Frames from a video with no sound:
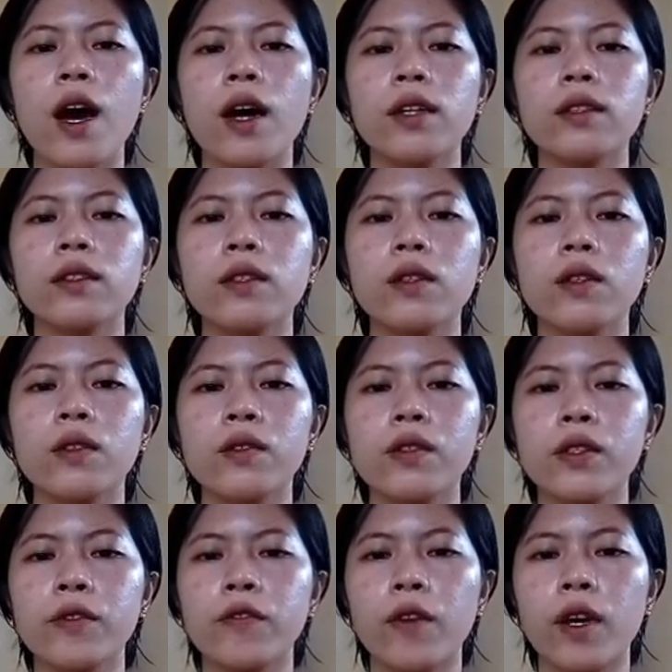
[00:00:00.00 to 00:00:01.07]
until
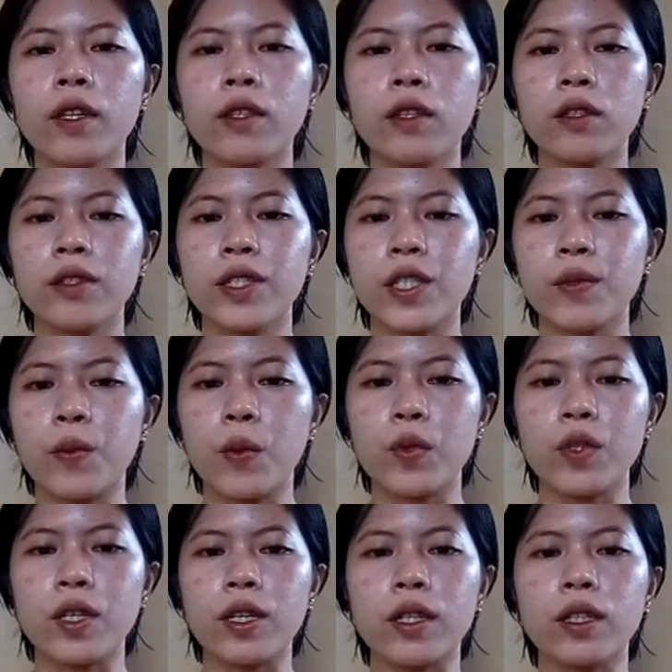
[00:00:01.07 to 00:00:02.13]
their final
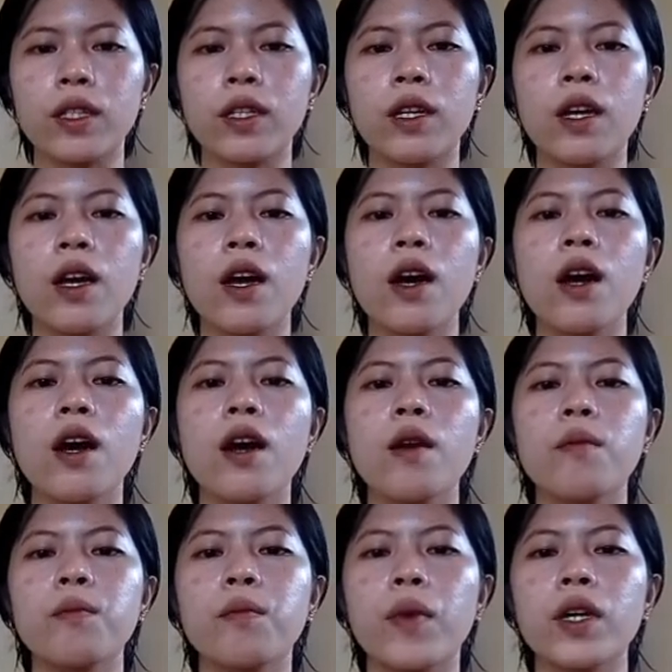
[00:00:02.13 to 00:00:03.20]
disposal.
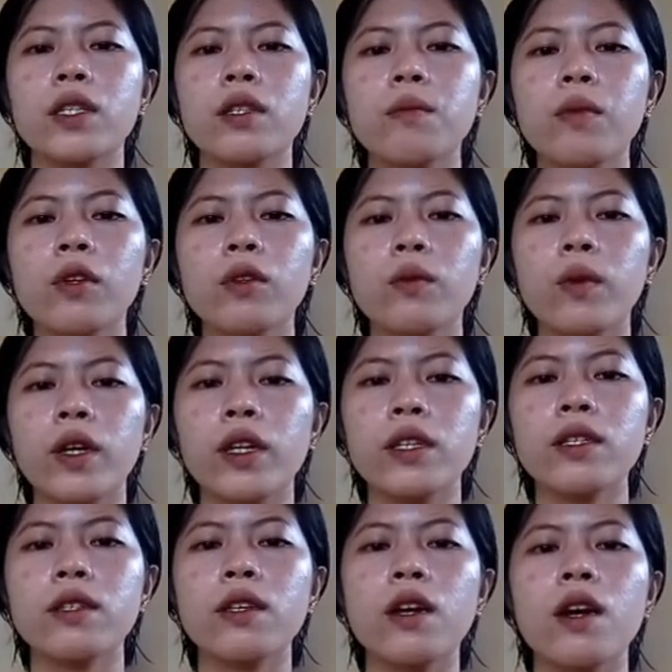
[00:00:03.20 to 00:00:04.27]
Possible
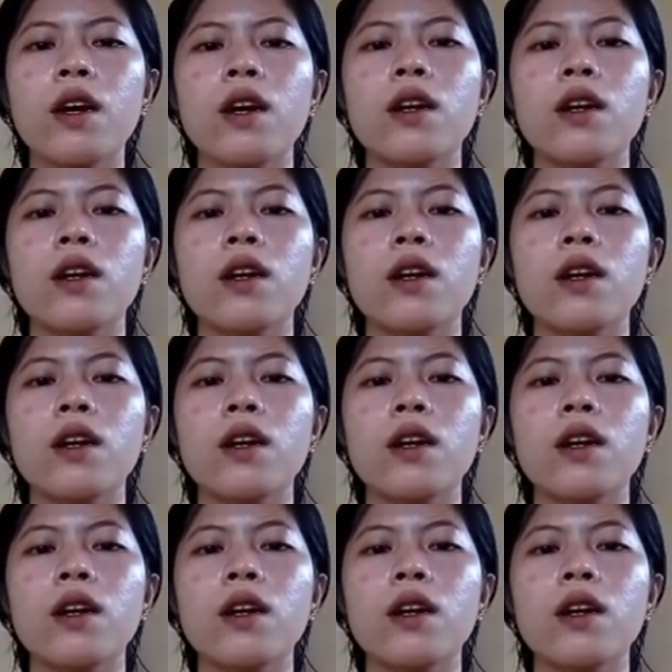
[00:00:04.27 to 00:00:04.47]
waste